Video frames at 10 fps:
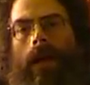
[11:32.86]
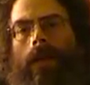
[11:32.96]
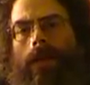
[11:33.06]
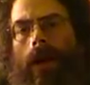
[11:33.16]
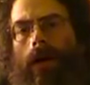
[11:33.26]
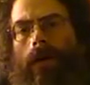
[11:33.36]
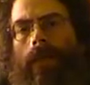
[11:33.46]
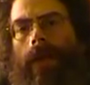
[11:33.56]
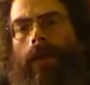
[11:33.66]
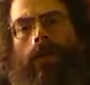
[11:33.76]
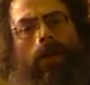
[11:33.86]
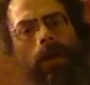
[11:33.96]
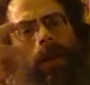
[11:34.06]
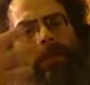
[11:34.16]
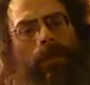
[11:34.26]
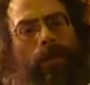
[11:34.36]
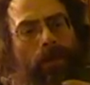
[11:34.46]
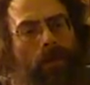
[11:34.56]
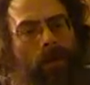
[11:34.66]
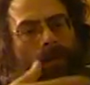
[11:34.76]
So then you could keep some
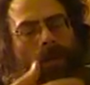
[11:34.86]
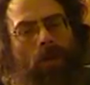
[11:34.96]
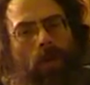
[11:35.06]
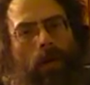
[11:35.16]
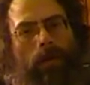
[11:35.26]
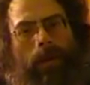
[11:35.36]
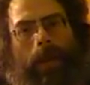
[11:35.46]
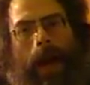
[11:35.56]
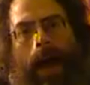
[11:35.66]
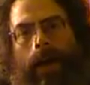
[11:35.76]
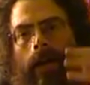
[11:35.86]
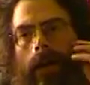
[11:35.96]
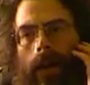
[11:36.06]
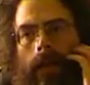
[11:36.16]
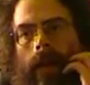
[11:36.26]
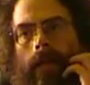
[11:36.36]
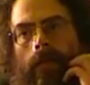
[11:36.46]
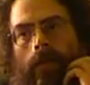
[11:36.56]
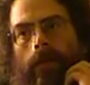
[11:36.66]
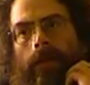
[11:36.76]
sort of score for that in that
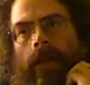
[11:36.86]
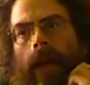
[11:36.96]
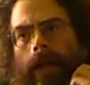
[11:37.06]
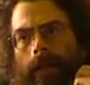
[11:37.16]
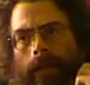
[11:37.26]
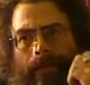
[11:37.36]
sort of sense.